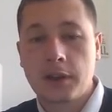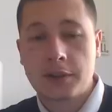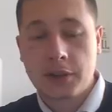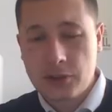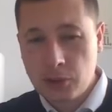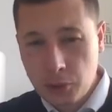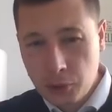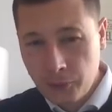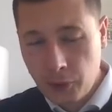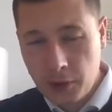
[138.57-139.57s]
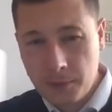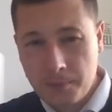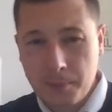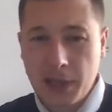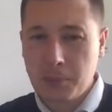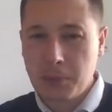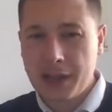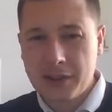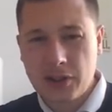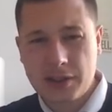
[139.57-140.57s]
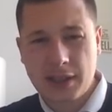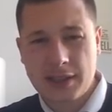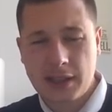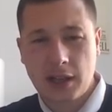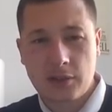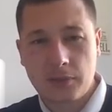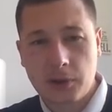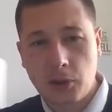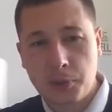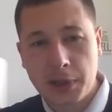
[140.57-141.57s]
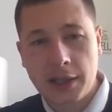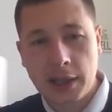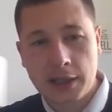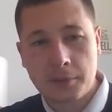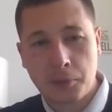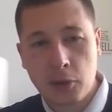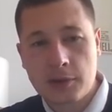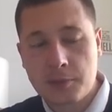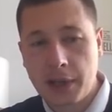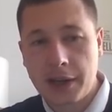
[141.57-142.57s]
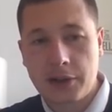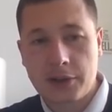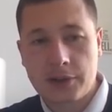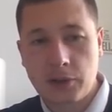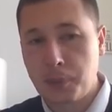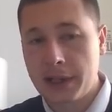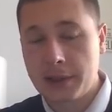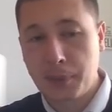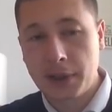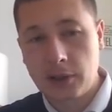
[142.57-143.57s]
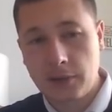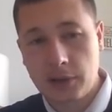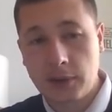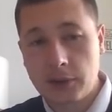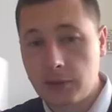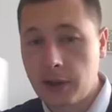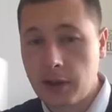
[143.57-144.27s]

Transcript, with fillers: room for big blunders at start of the opening, and most players who play the Petrov are going to